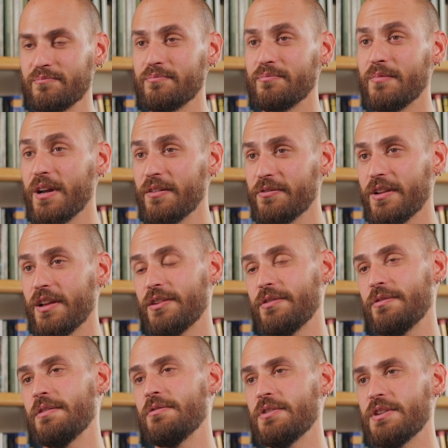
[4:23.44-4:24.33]
My
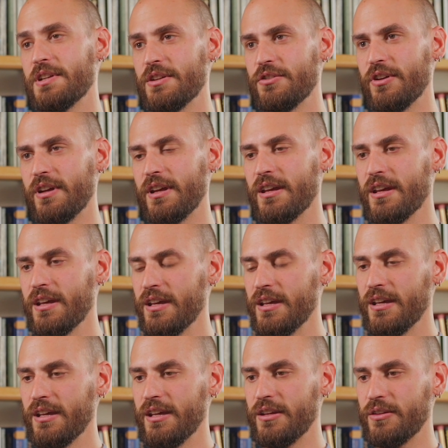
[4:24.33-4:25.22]
philosophy for teaching
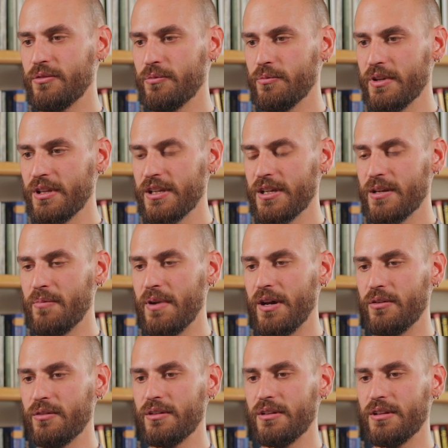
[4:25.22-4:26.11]
is really
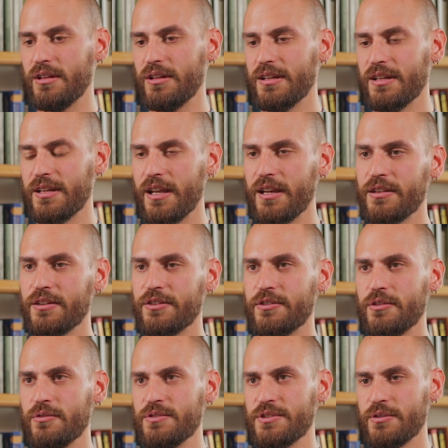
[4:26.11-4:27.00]
about getting the
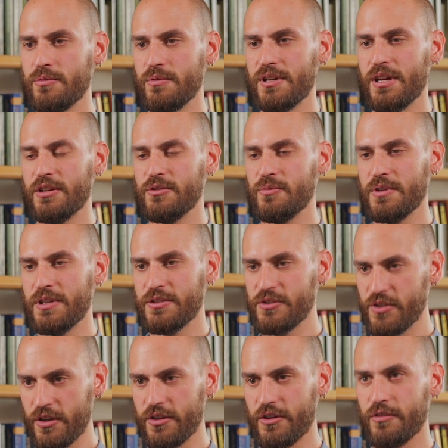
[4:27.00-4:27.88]
students to engage with
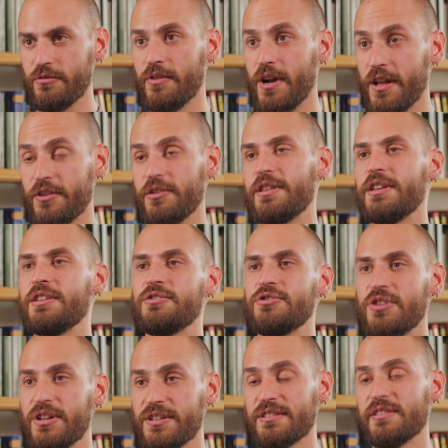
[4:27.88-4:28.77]
each other rather than
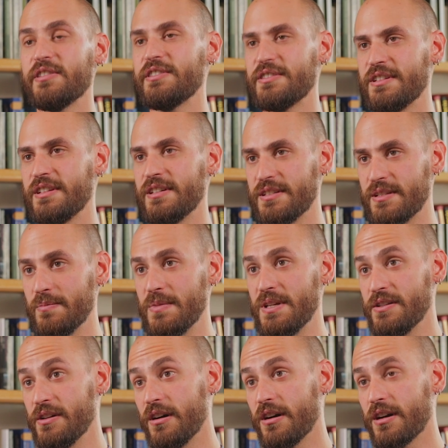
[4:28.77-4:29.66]
just listening to
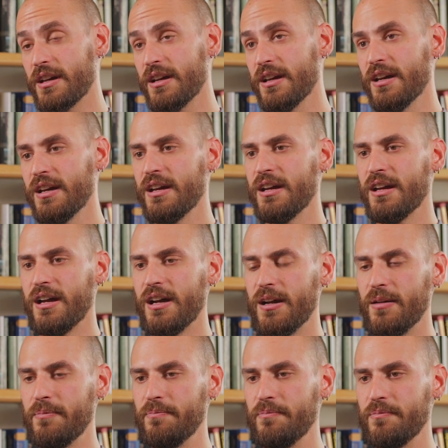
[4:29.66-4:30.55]
me talk.
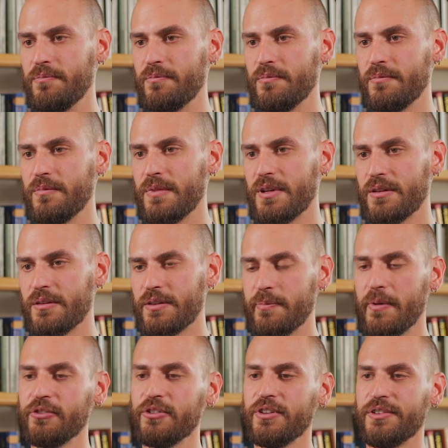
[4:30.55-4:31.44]

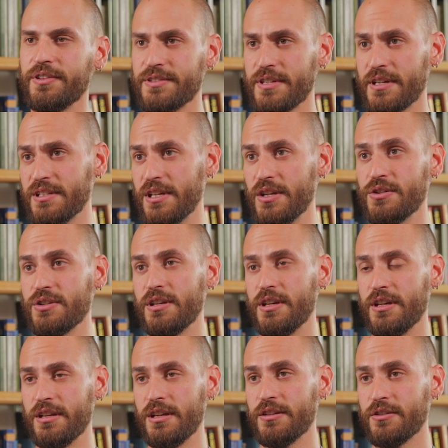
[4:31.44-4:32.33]
Especially since I teach in
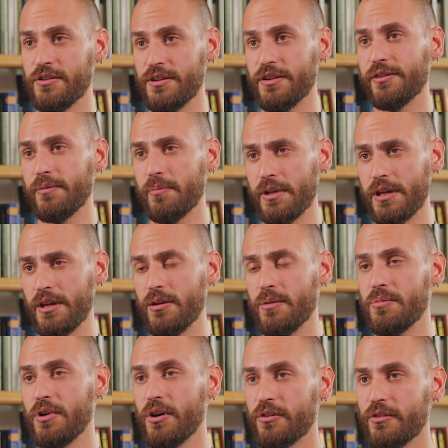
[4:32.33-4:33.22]
an
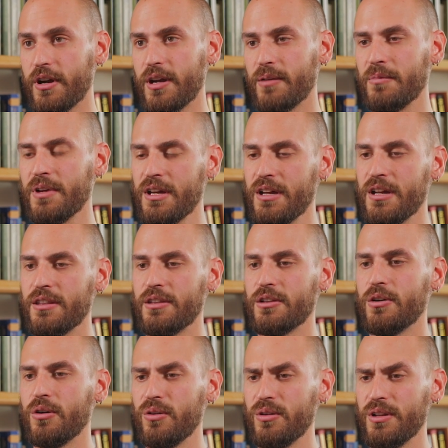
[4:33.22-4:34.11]
interdisciplinary program, the
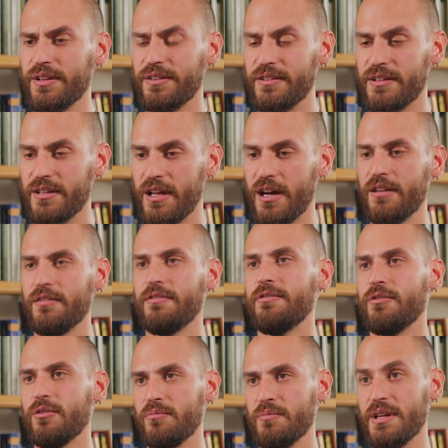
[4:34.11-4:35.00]
goal is not
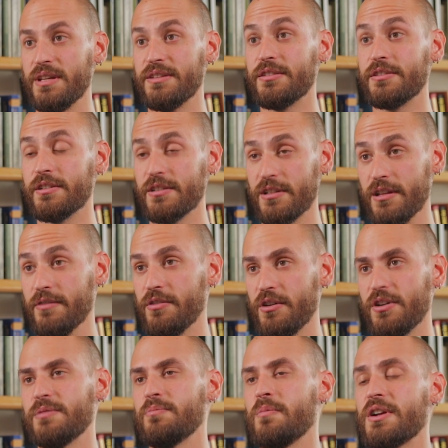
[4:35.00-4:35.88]
for me to
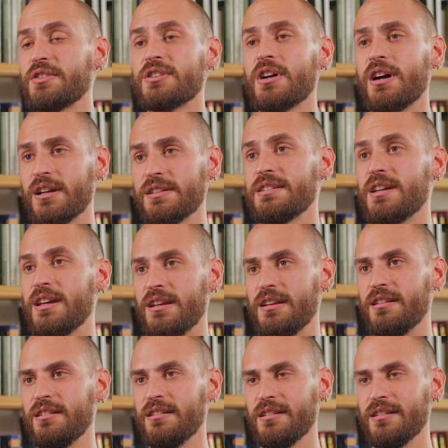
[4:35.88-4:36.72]
deliver as much content